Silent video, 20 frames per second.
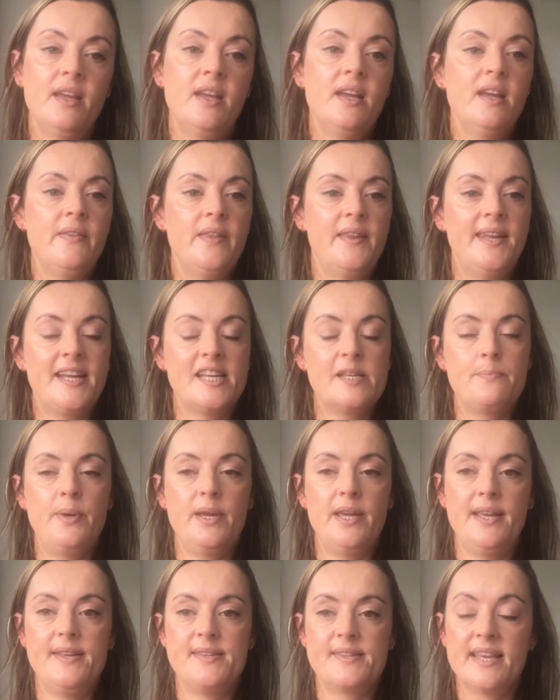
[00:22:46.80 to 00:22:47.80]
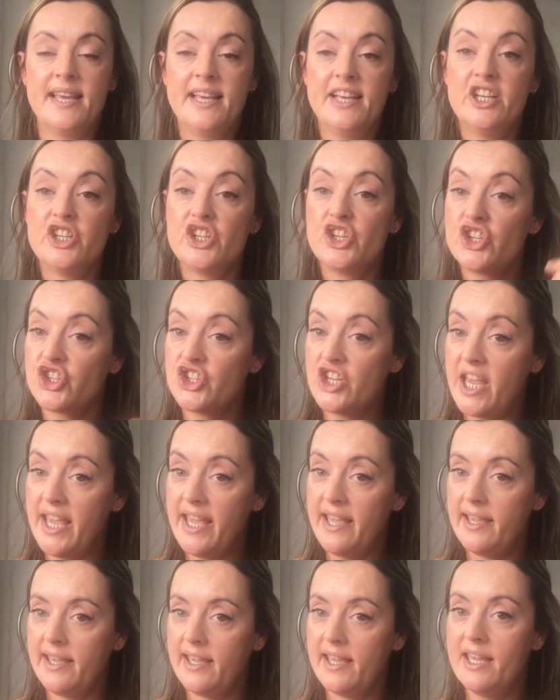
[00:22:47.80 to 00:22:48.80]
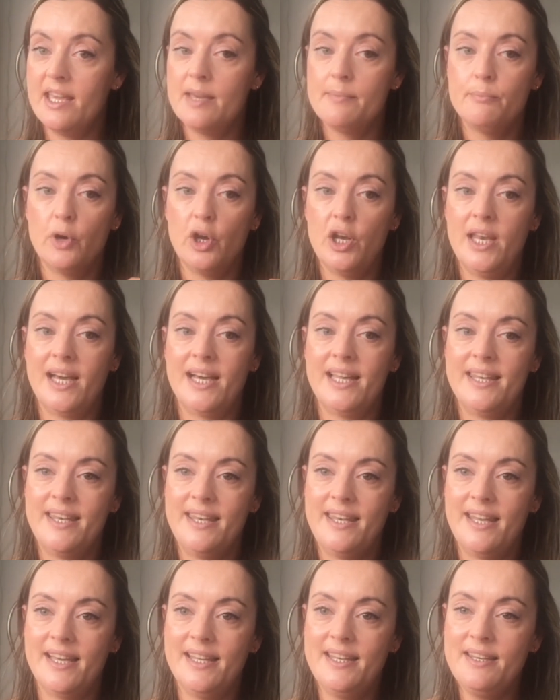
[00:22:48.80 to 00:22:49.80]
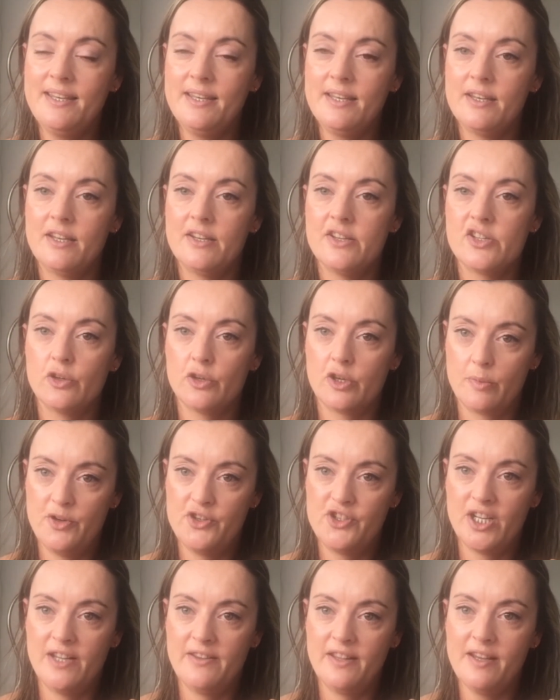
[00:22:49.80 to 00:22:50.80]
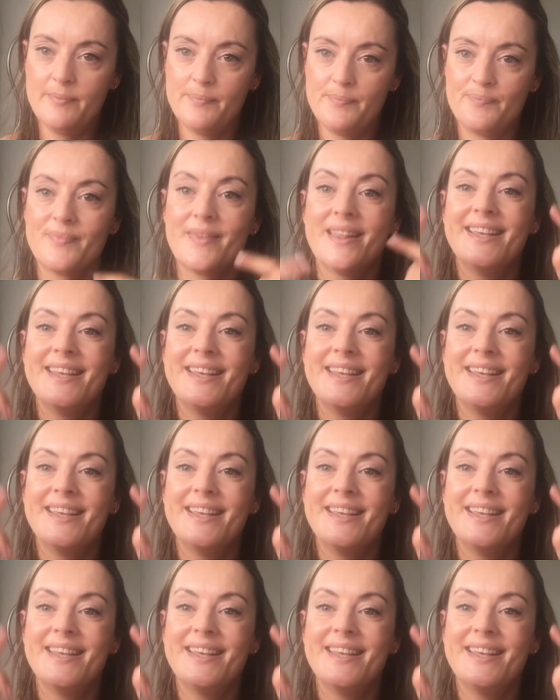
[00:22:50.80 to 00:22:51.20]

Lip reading: The next bit is she molannan. So can we try that?